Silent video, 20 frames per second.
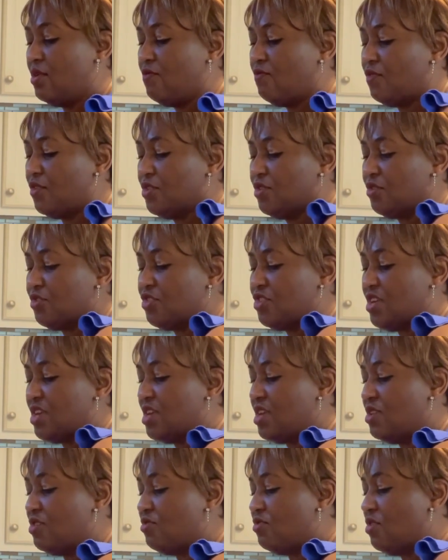For your
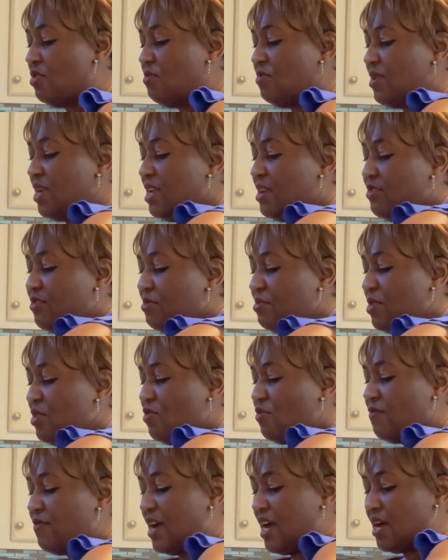chicken, you don't want it to be
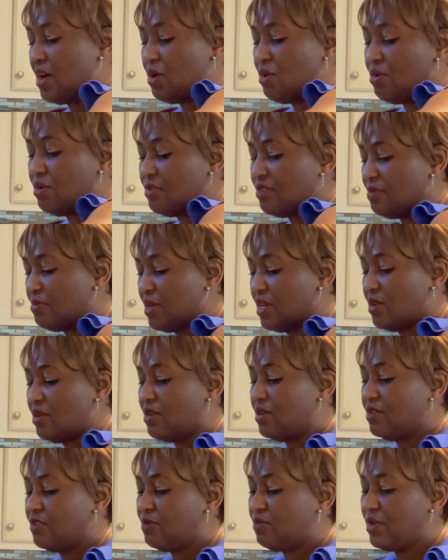overcooked
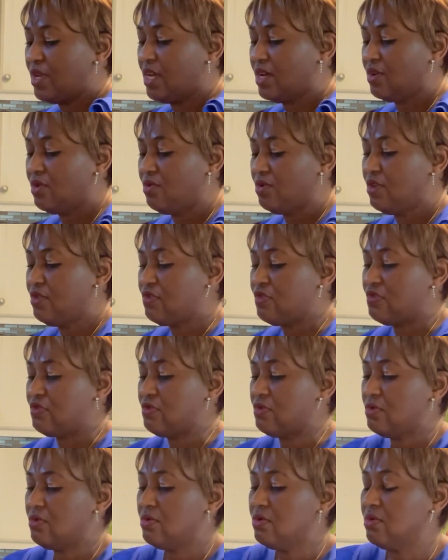because we are going
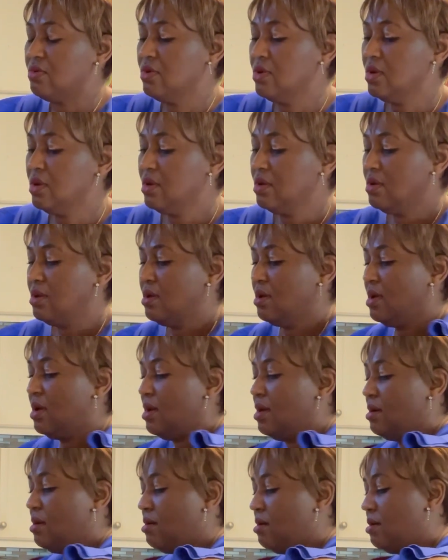to
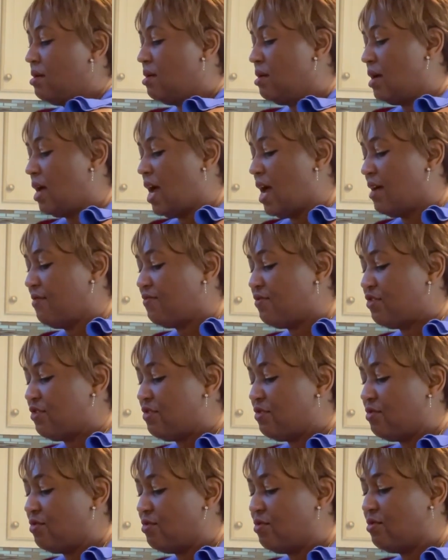have to
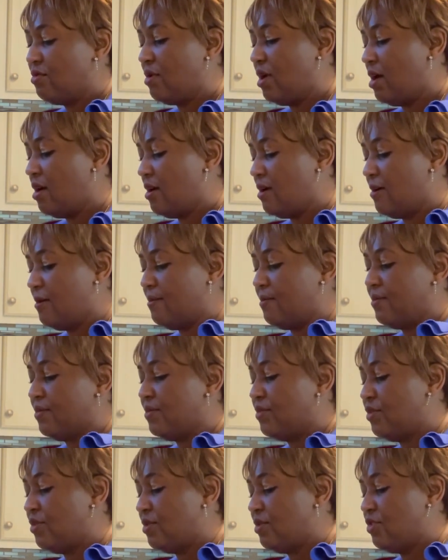
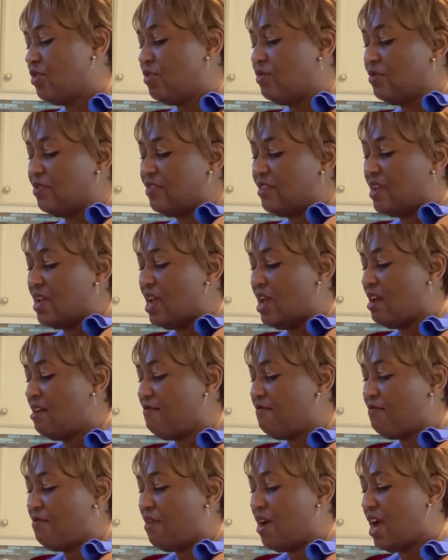use the air
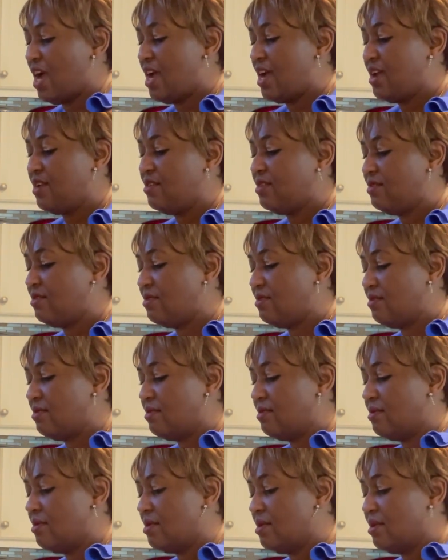fry
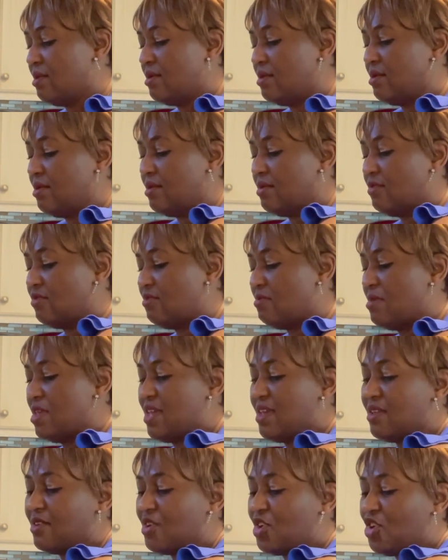to make
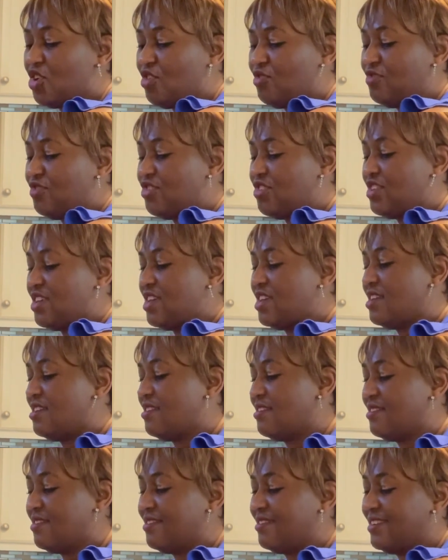it crunchy,
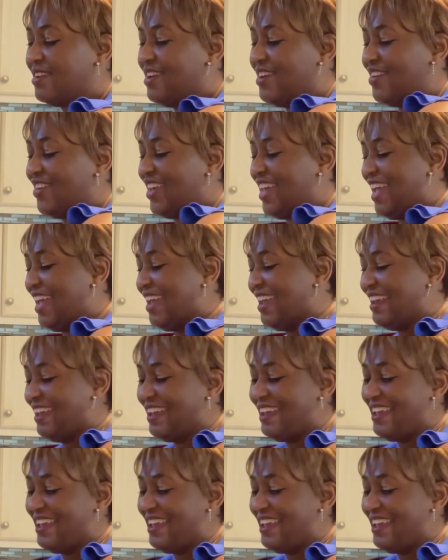okay?